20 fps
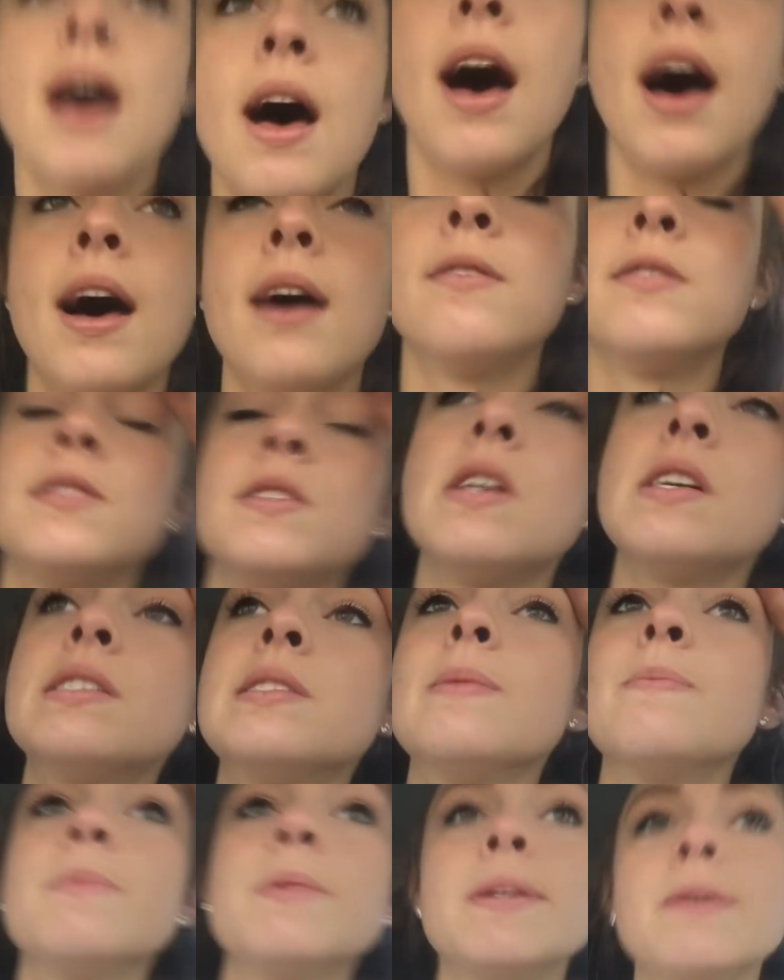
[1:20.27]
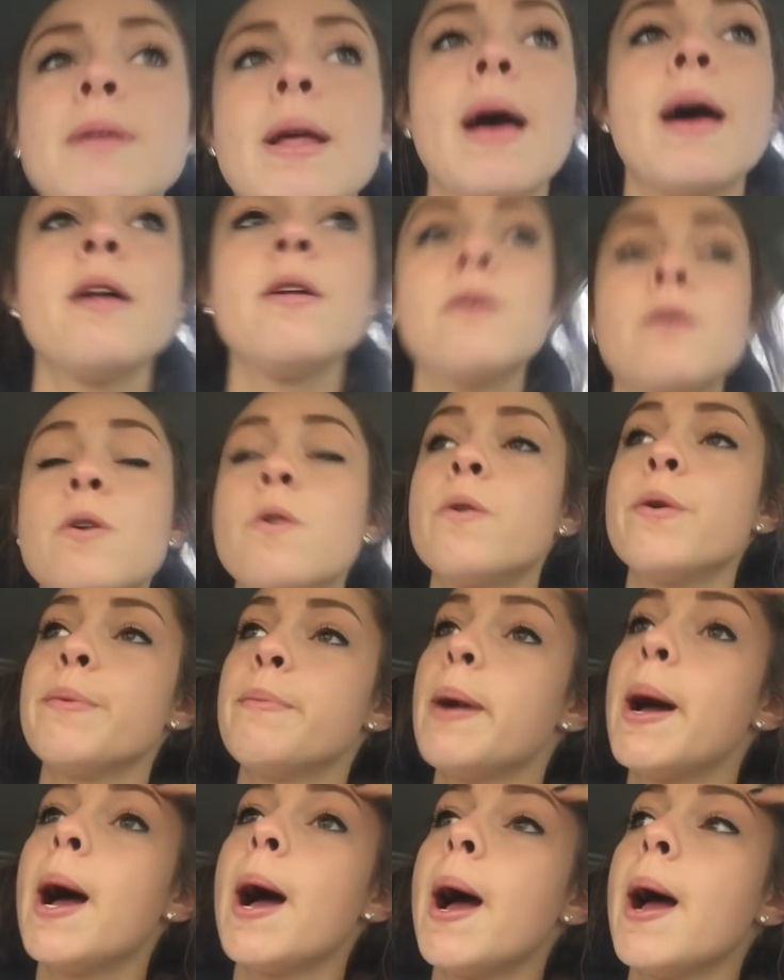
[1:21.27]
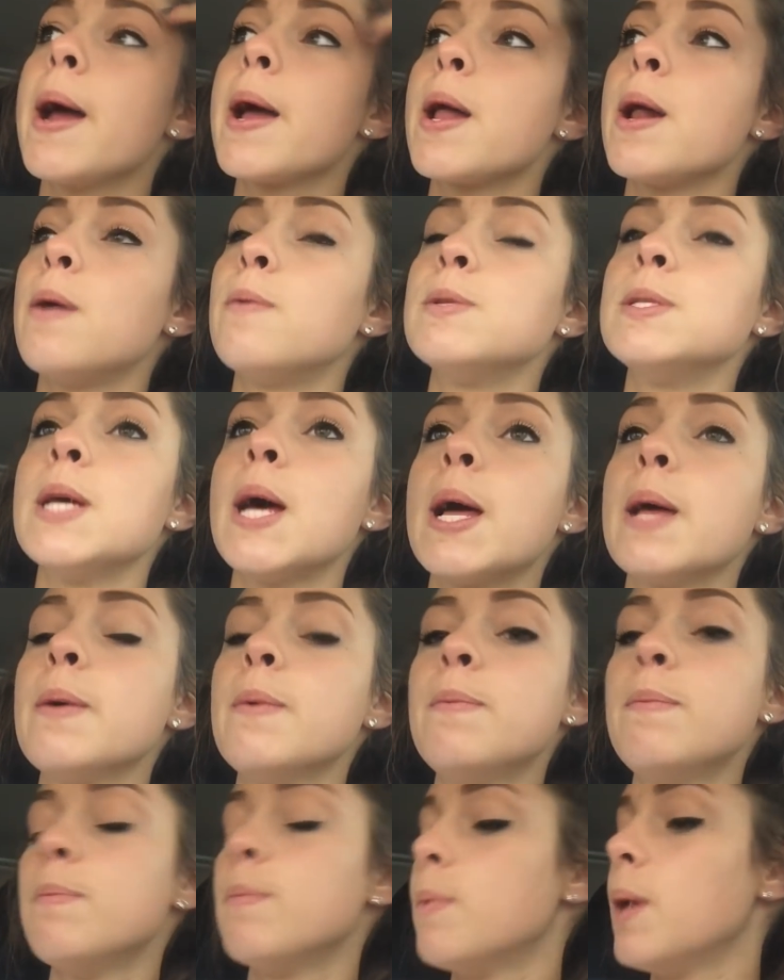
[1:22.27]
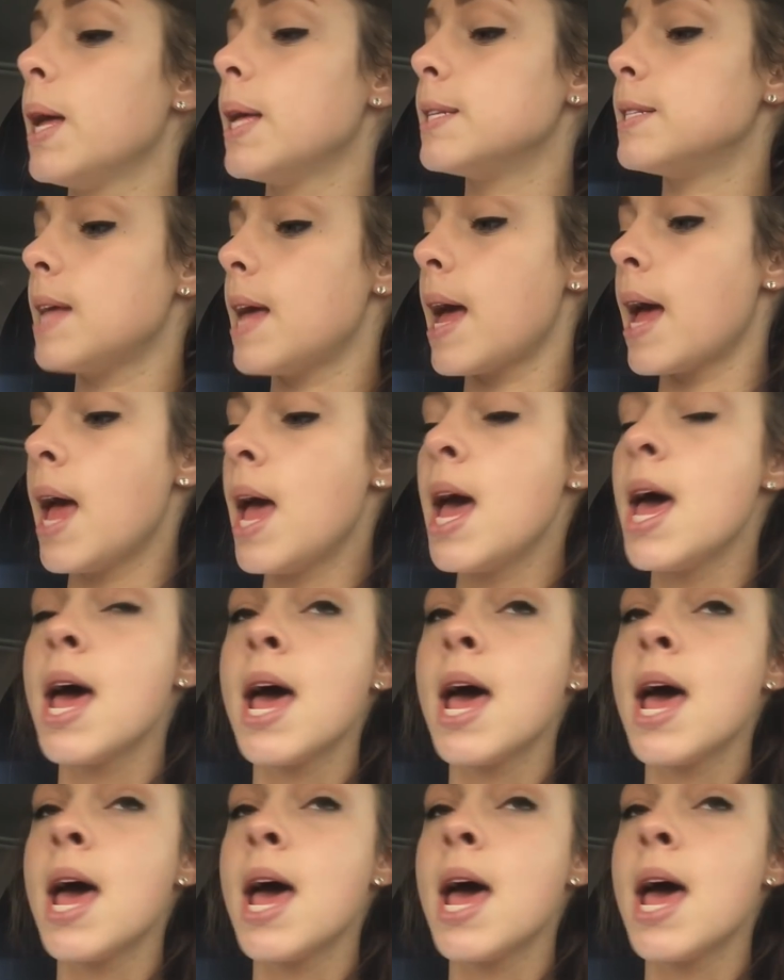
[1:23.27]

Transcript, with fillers: I saw something out of the corner of my eye and I was like, what is that?